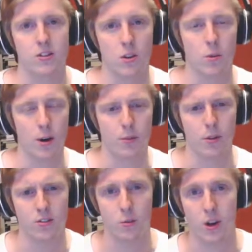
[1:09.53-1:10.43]
So what I'm
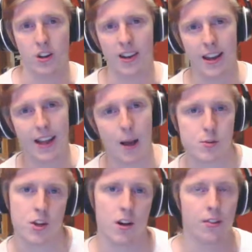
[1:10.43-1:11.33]
doing is I'm working on getting
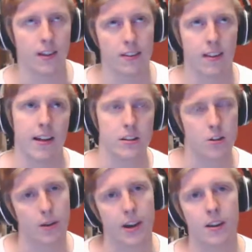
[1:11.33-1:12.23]
capture card and things like that
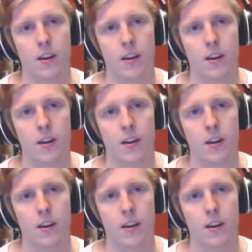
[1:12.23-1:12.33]
so I can